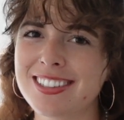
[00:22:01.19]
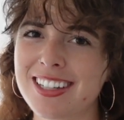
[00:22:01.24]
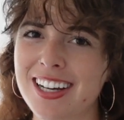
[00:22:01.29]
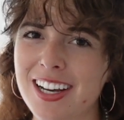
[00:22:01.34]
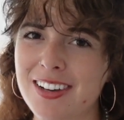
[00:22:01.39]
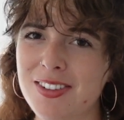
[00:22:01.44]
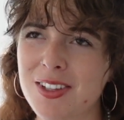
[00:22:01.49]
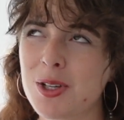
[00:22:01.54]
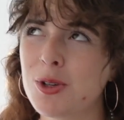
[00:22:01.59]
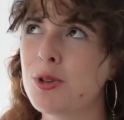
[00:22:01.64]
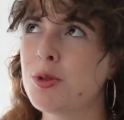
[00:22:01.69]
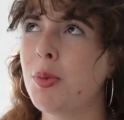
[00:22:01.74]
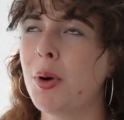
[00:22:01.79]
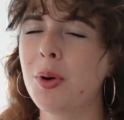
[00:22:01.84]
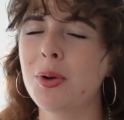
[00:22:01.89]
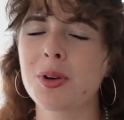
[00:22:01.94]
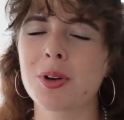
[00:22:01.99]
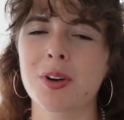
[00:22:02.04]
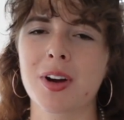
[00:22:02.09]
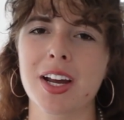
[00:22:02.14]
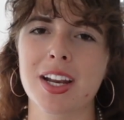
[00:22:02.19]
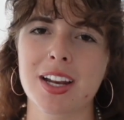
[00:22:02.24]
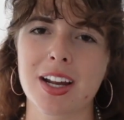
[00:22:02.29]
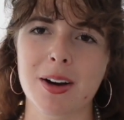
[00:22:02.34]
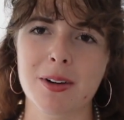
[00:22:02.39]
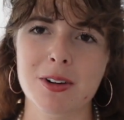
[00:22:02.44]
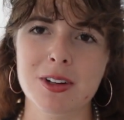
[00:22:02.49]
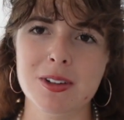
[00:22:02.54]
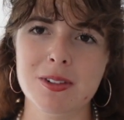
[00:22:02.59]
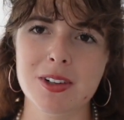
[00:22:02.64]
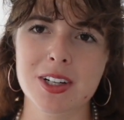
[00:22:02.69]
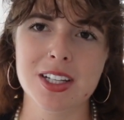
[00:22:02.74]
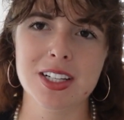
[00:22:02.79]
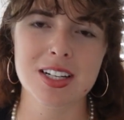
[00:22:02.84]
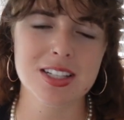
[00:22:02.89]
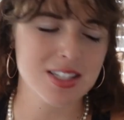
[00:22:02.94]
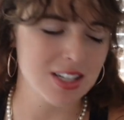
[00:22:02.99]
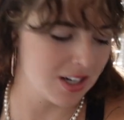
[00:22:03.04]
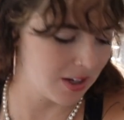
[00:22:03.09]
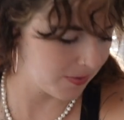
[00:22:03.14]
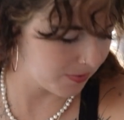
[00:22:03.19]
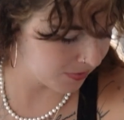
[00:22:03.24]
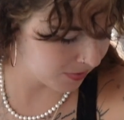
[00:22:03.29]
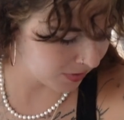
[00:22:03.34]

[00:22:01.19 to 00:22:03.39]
I have a huge boner right now. What can I say?